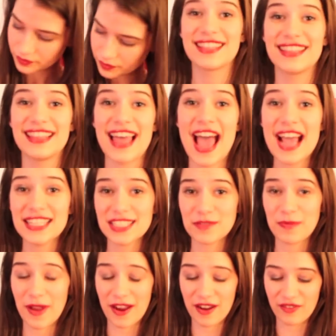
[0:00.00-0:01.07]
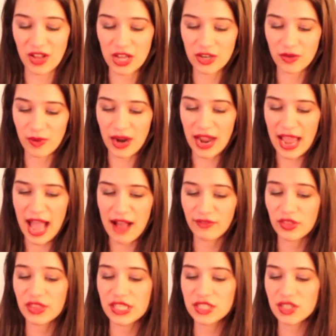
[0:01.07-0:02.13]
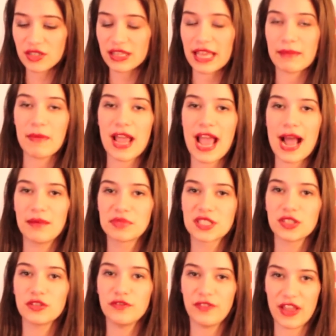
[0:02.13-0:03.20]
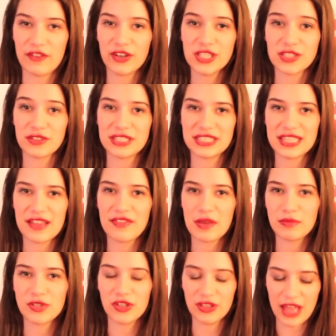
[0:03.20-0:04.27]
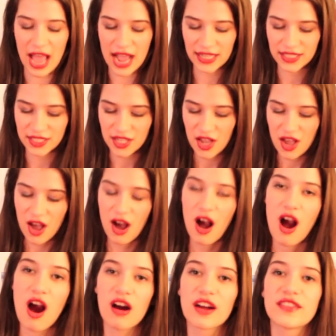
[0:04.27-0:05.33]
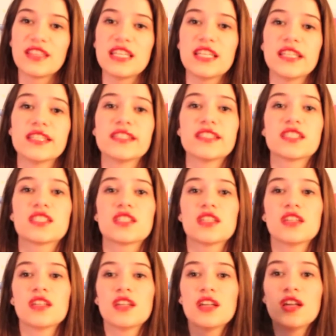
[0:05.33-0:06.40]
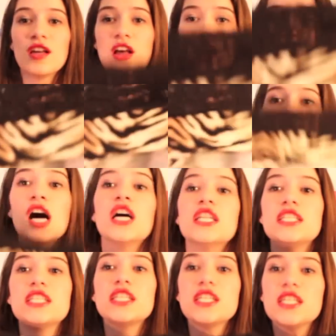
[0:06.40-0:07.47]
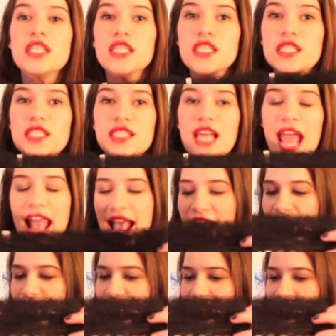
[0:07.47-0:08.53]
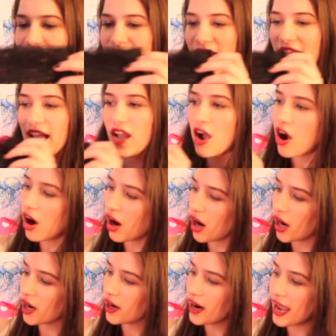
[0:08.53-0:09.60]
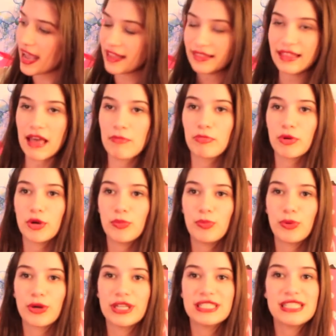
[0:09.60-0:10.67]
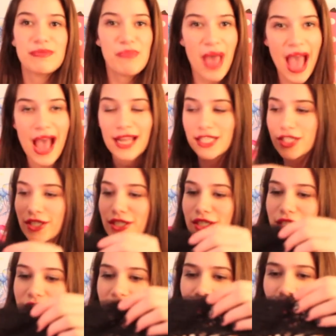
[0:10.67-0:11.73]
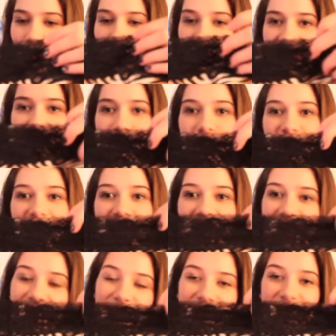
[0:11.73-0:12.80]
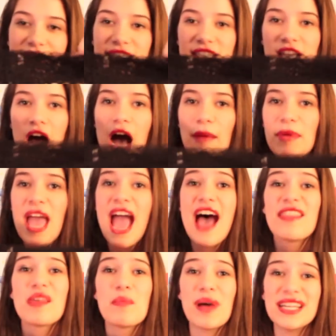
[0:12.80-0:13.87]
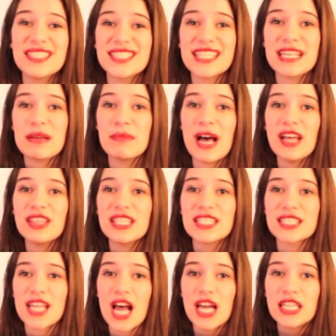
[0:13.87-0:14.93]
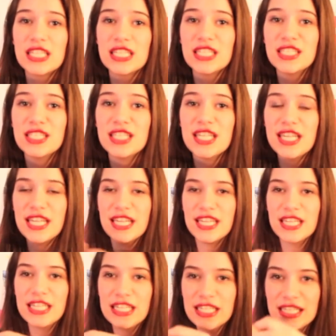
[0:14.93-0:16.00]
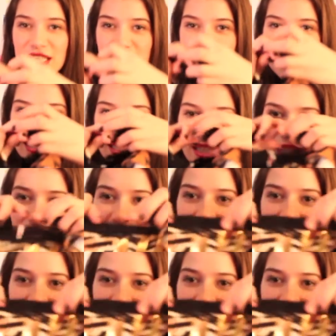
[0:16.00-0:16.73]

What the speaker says: The last pair of underwear I have, these are, like, my absolute favorite, so I save them to last, are these undies. And they are a leopard print pattern with a black lacy top. And the best thing about these undies is...